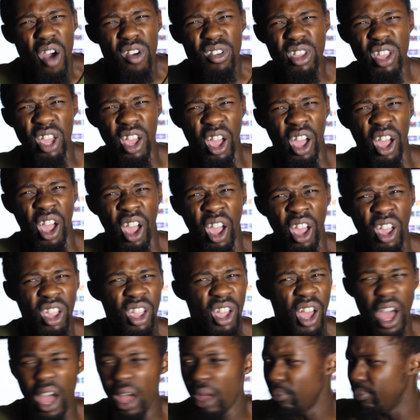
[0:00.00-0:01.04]

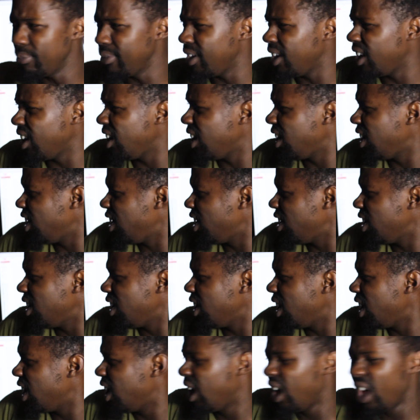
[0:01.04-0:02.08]
okay,
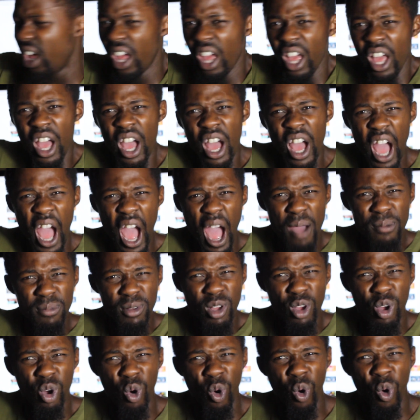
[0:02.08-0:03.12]
I mean, I'm
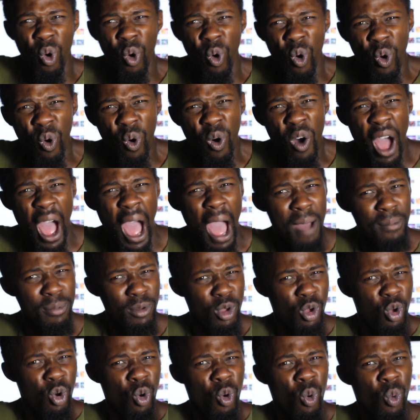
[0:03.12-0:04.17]
cool. I'm
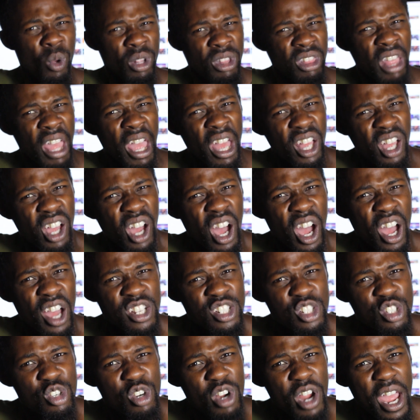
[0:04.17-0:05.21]
cool with that
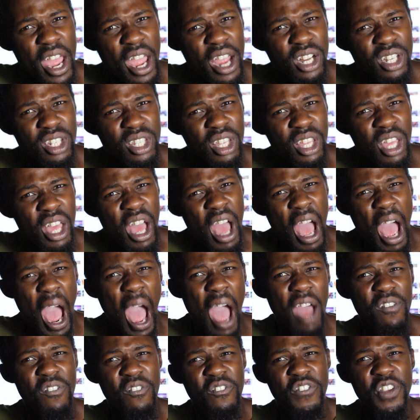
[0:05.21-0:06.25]
contract.
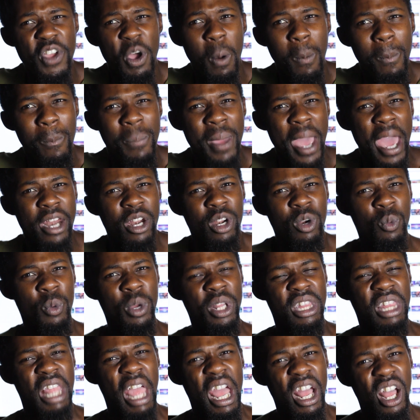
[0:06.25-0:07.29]
I feel better
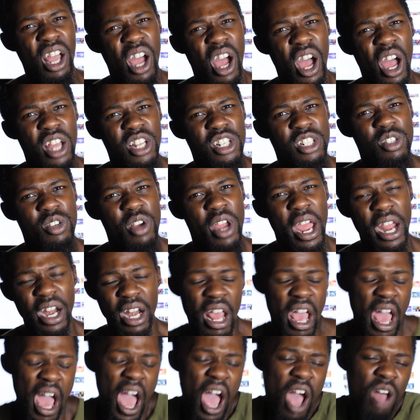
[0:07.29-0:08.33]
with that
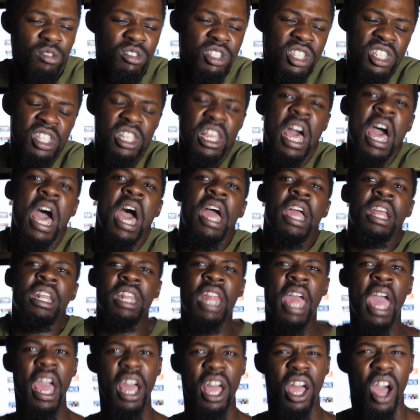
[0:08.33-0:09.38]
contract. I'll
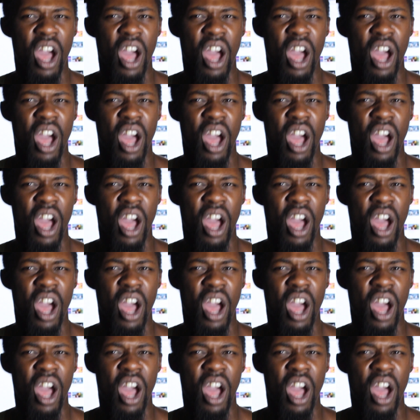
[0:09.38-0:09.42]
sign that